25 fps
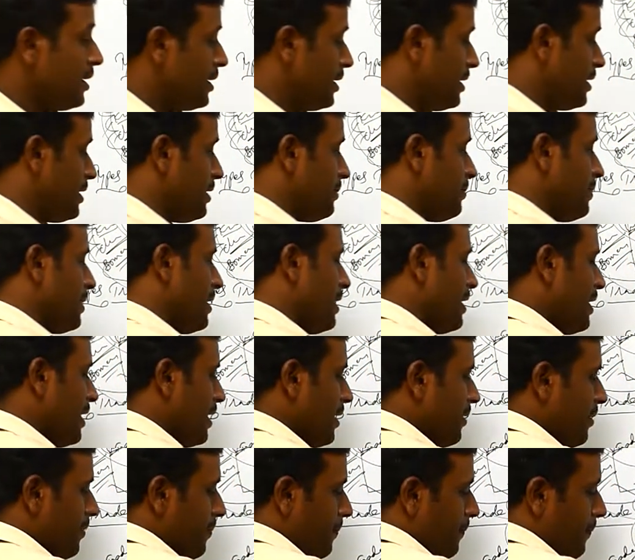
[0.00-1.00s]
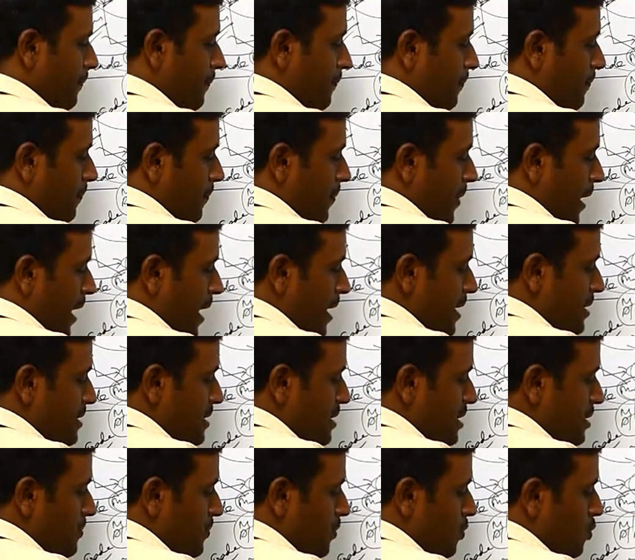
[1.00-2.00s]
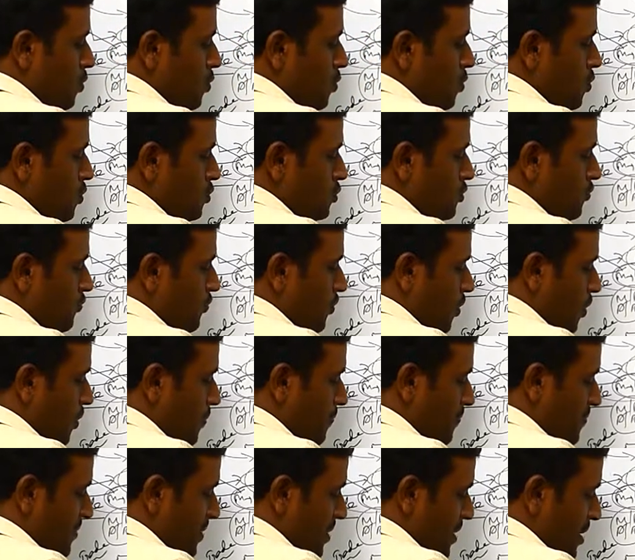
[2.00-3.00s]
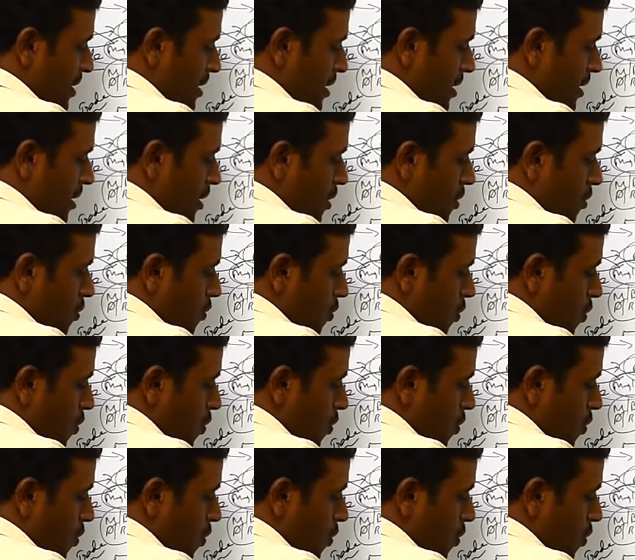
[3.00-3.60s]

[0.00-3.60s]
He may buy the goods from the